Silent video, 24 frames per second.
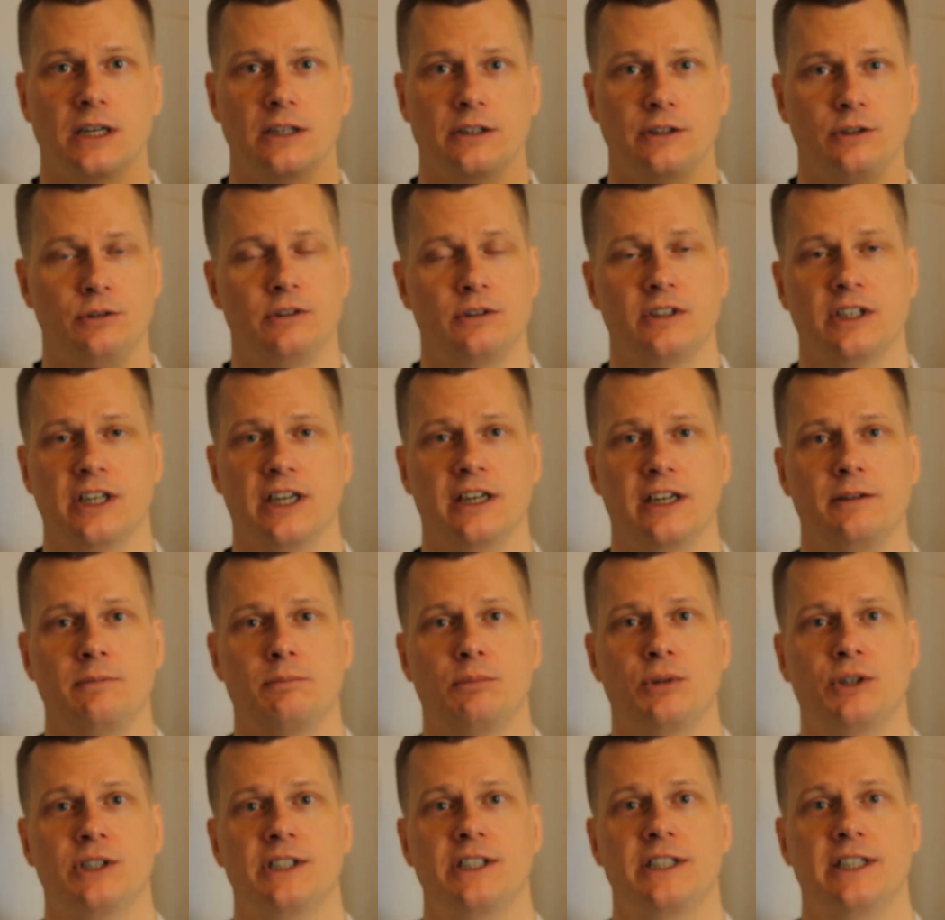You can
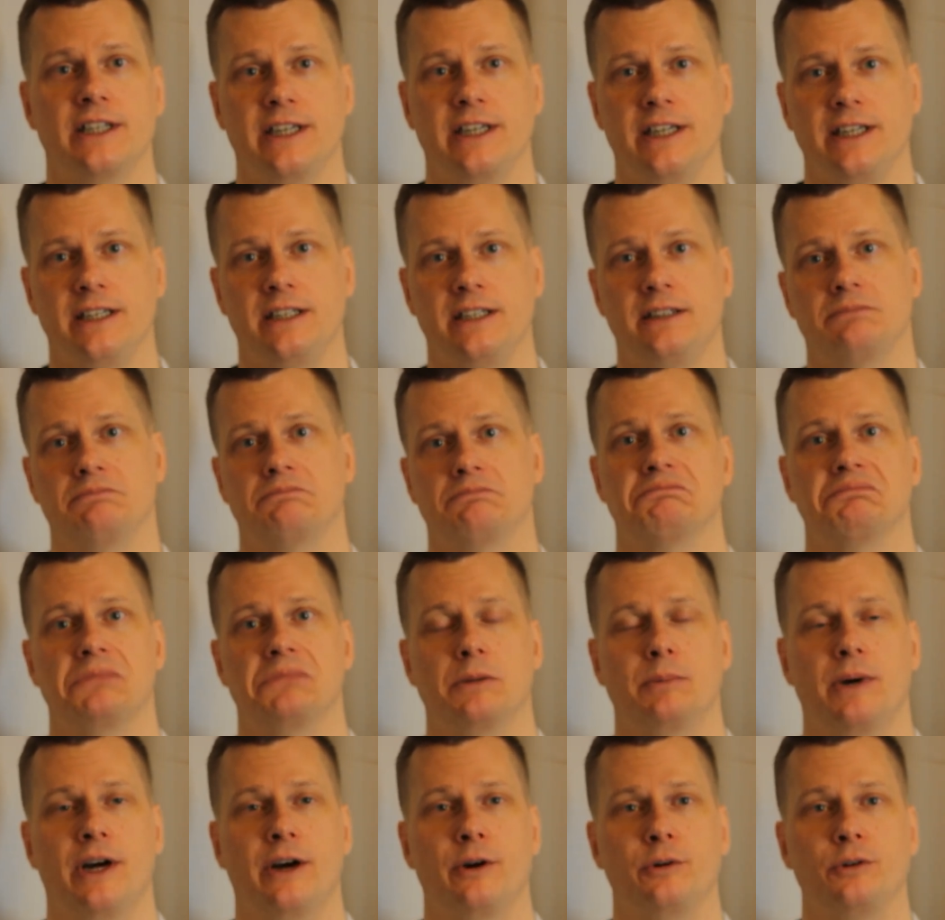buy
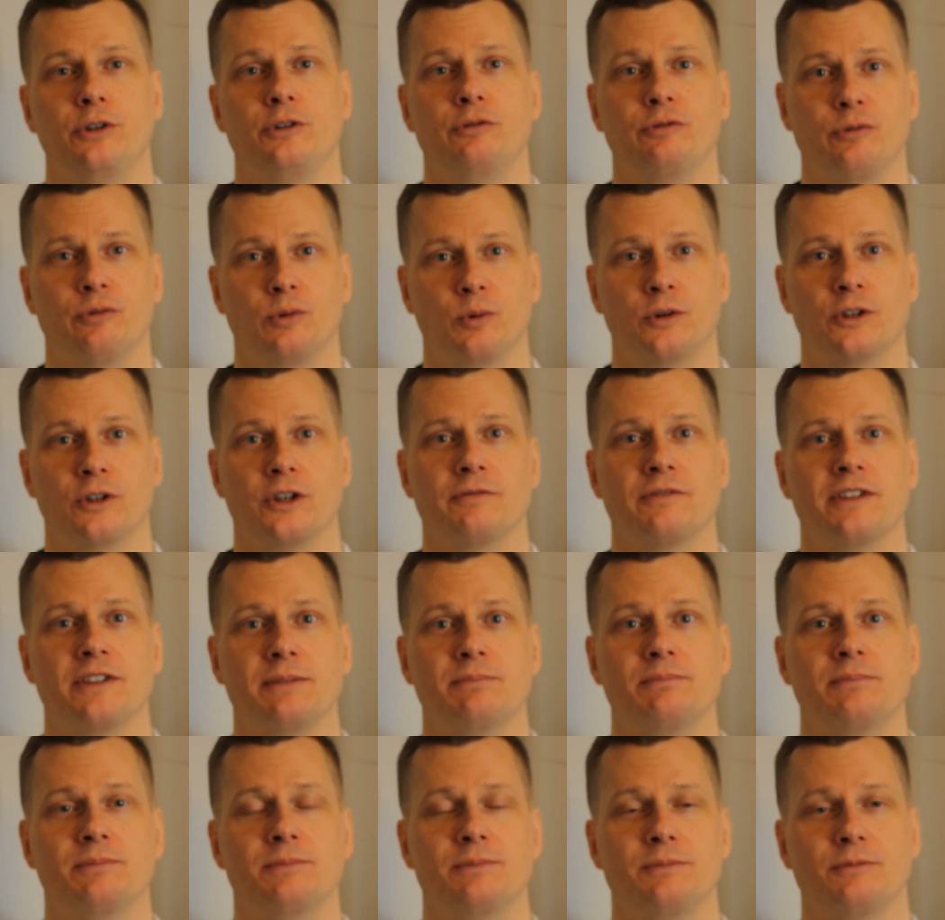about 4 of
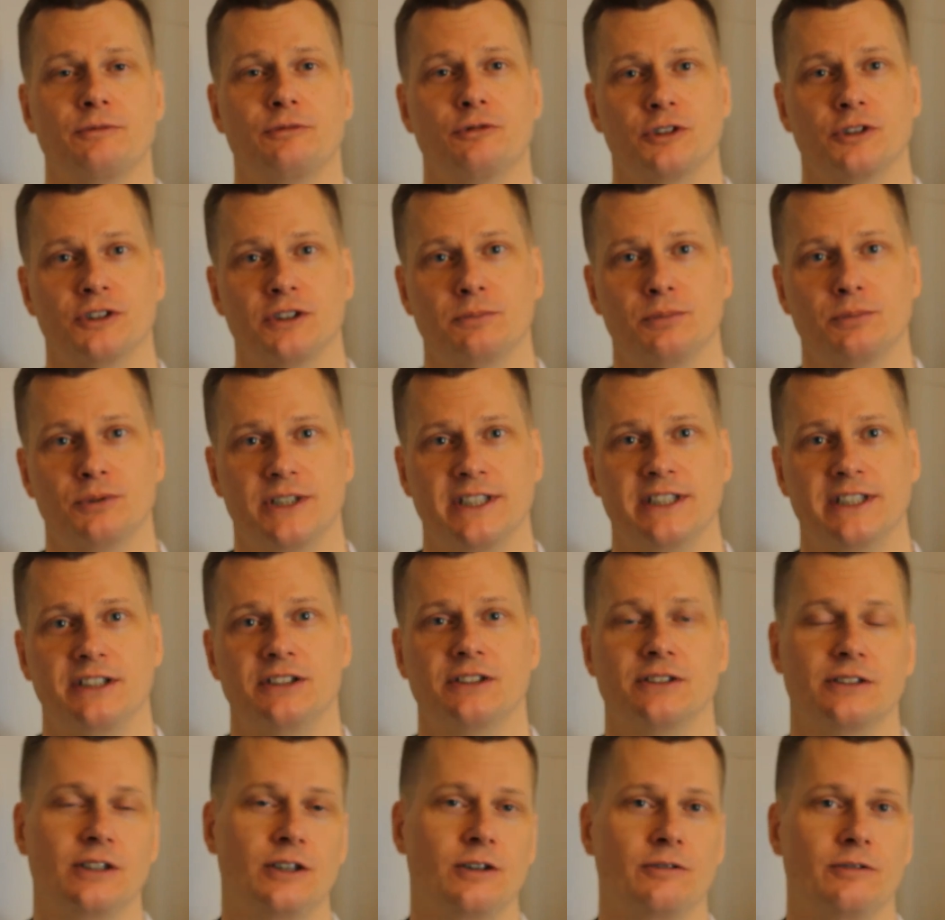them for the
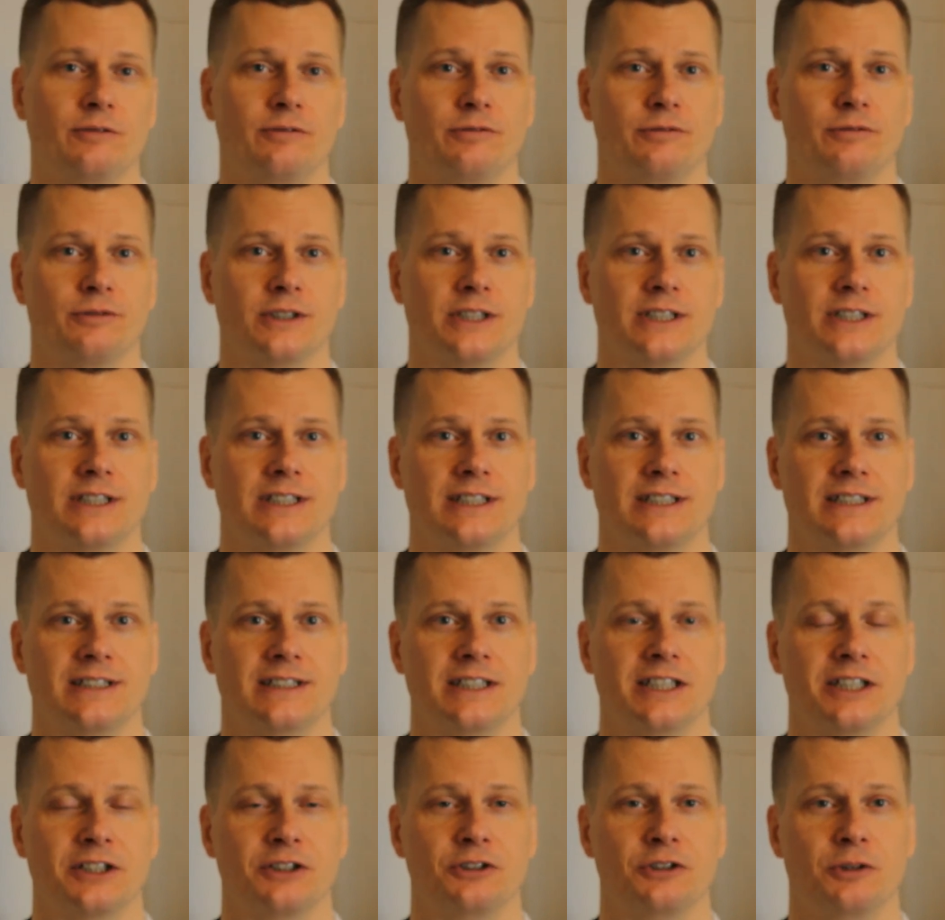price of
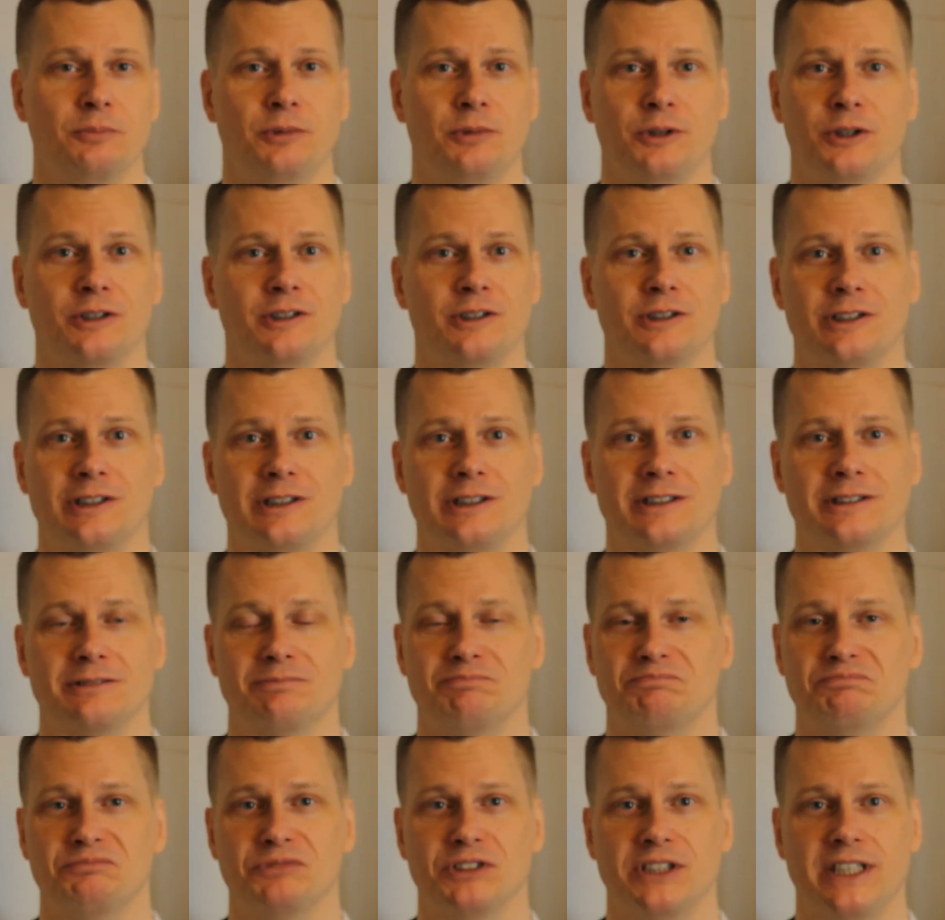a typical
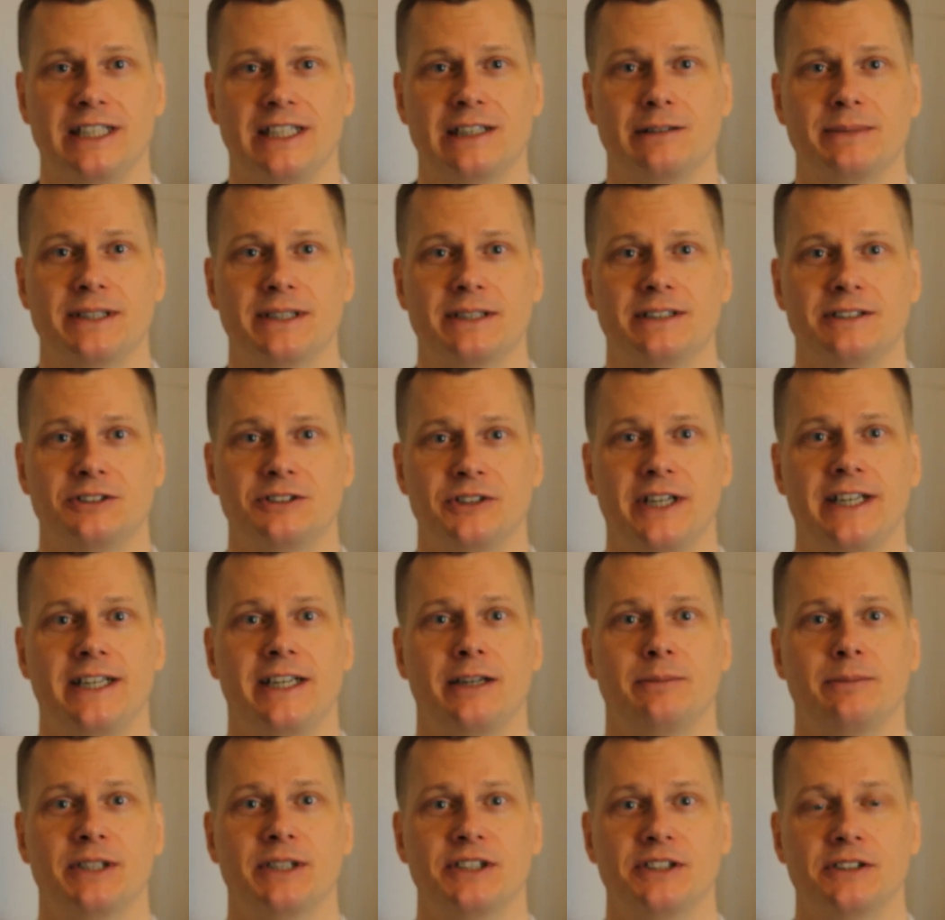steel
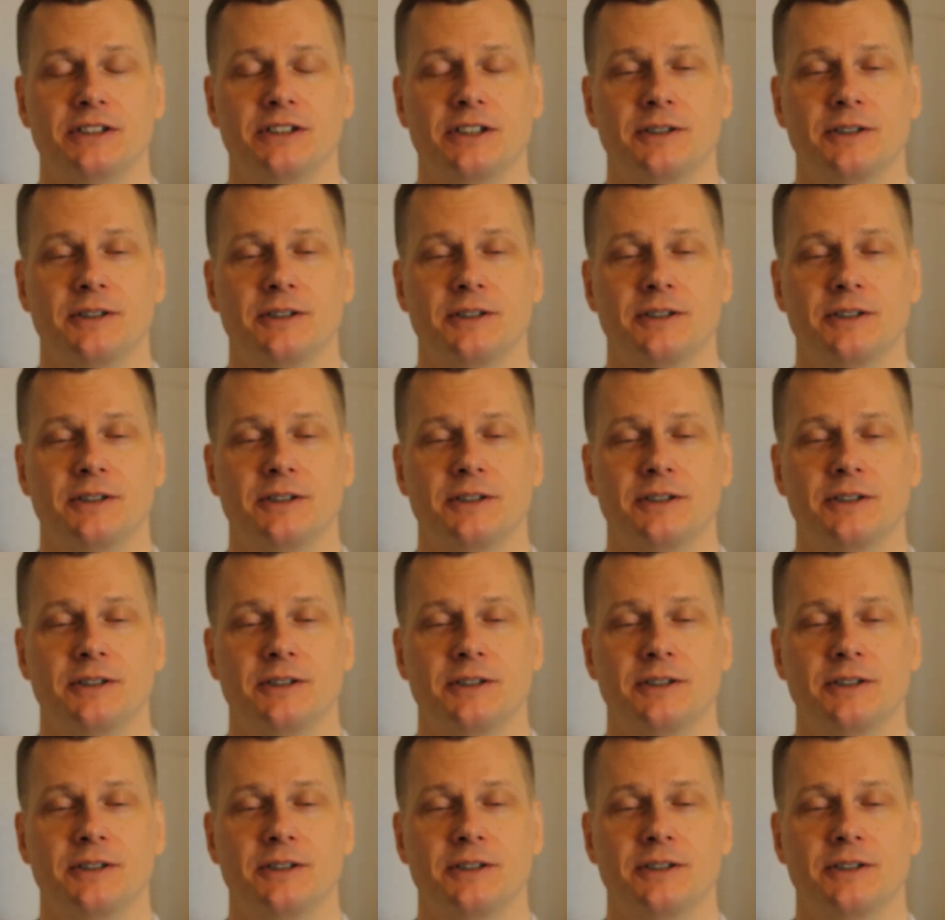training messer.